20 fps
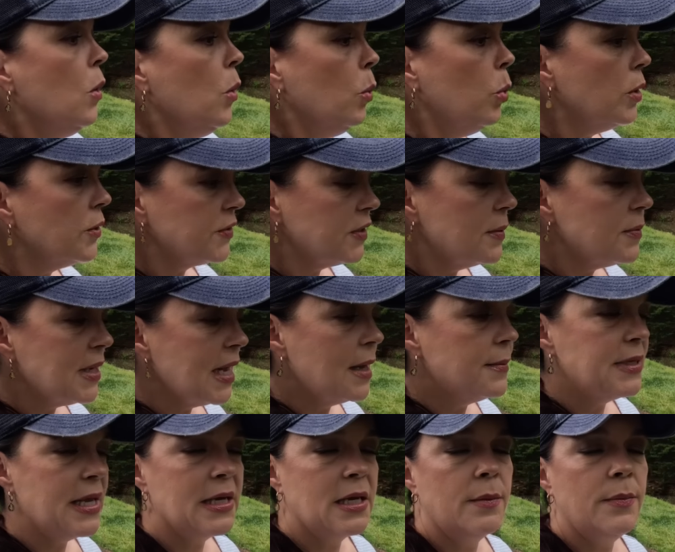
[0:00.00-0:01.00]
Well,
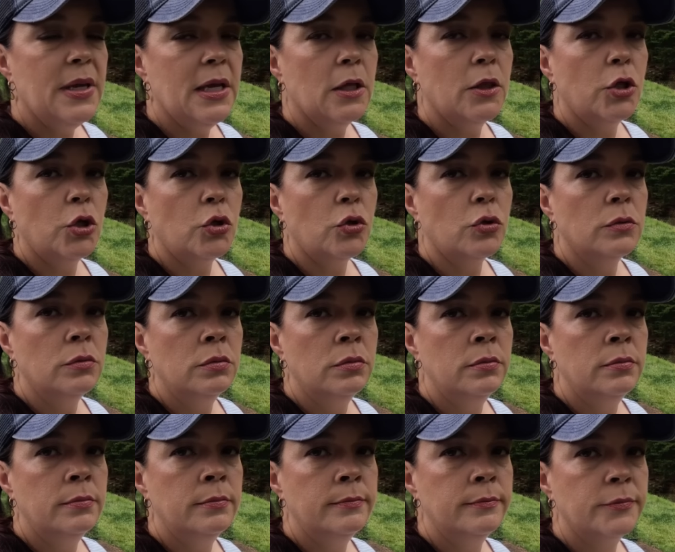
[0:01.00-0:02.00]
sometimes that can be a little
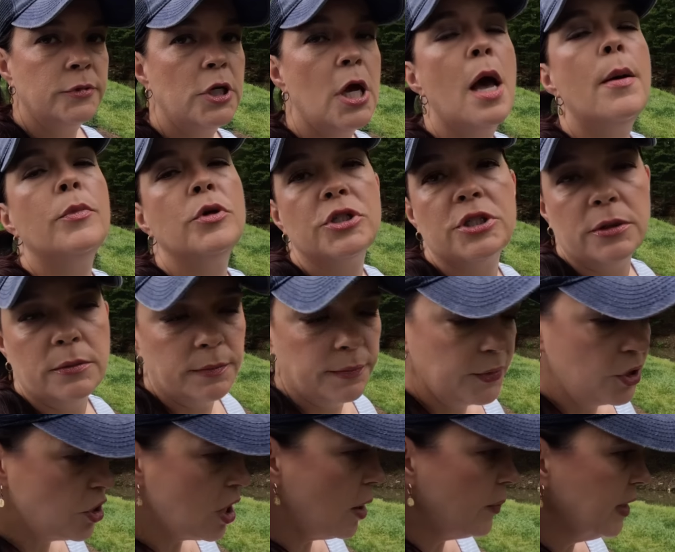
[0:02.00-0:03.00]
cumbersome,
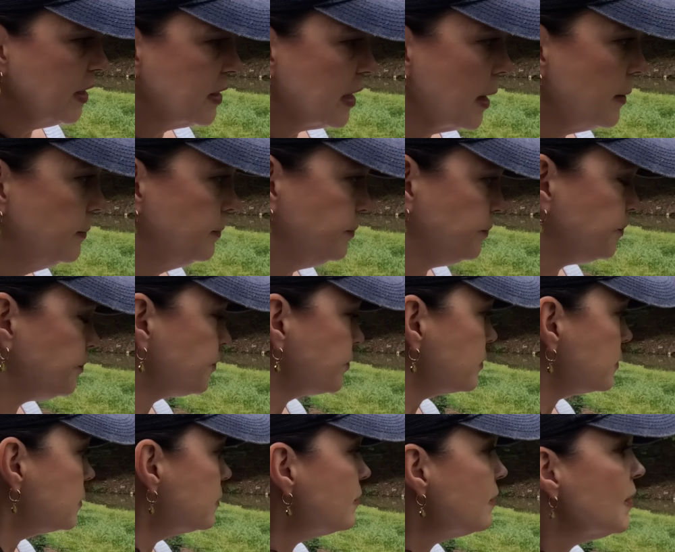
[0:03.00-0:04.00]
shall we say,
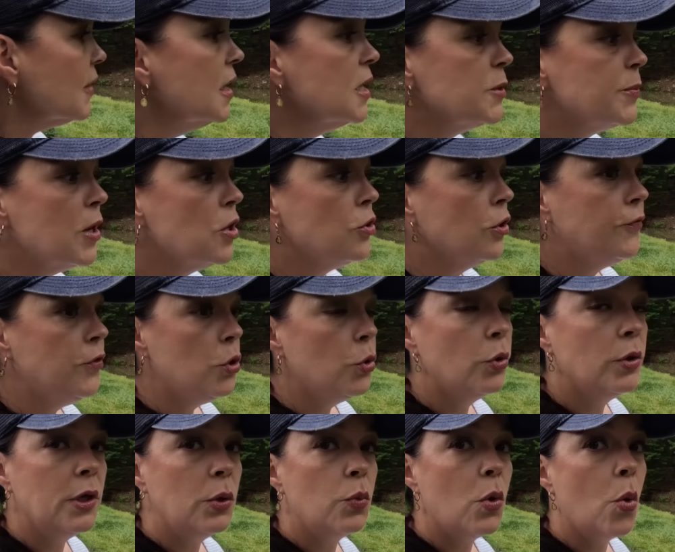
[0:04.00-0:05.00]
especially if you
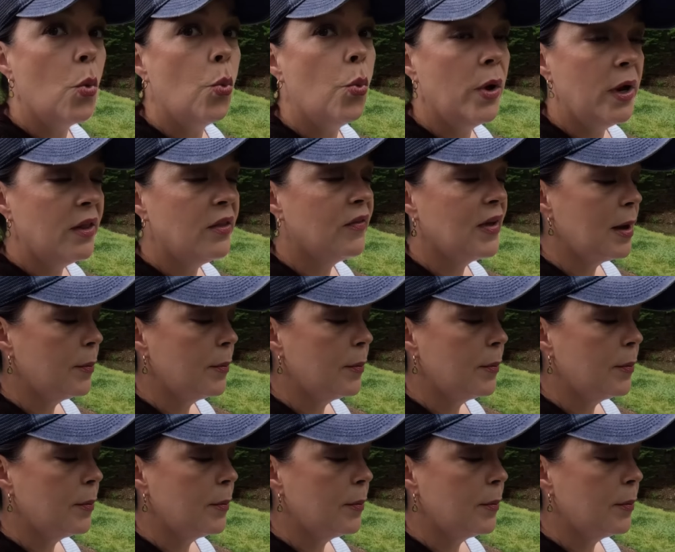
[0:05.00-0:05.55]
only want one of the